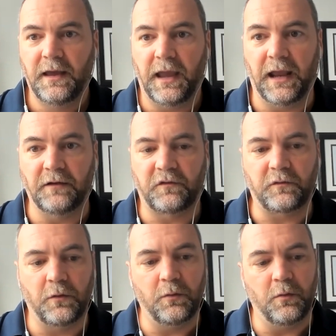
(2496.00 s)
And
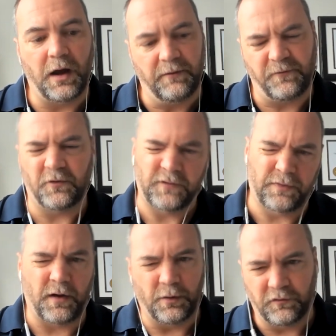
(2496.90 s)
so at first I
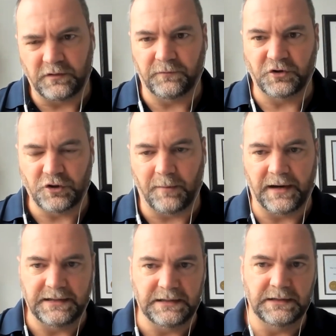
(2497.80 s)
thought it was a different job
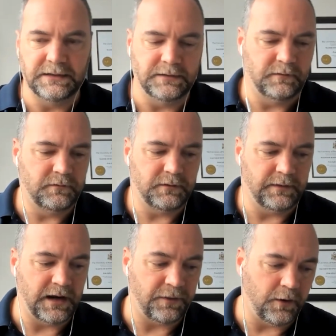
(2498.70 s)
I needed, and
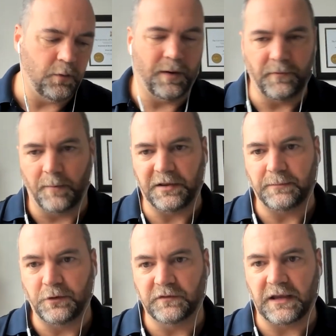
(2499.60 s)
then I thought, oh, I'm not
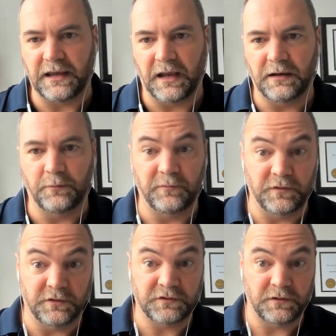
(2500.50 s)
playing music again. I was a
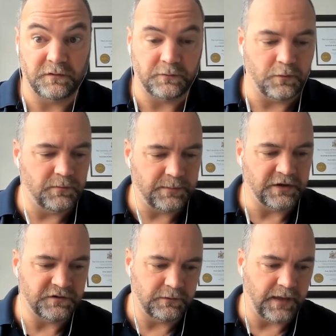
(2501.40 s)
musician, so maybe I
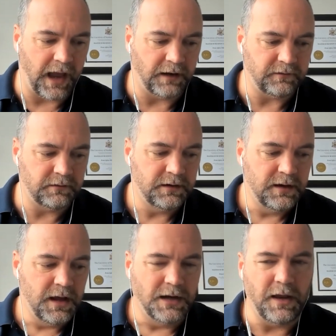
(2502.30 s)
should do that. And
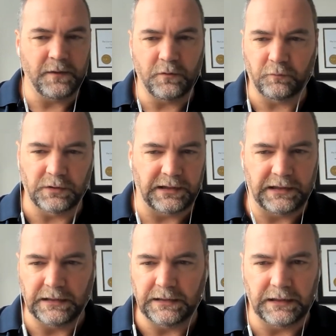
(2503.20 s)
nothing was really
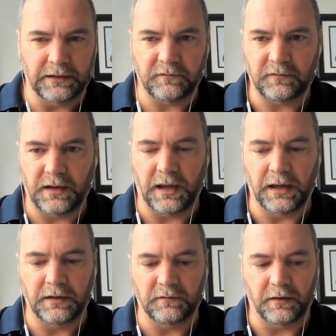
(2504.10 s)
healing it,
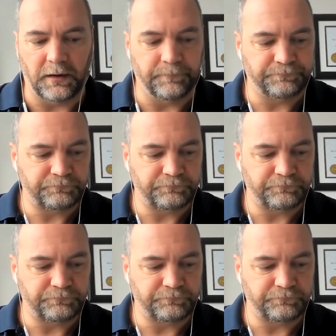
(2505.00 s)
and I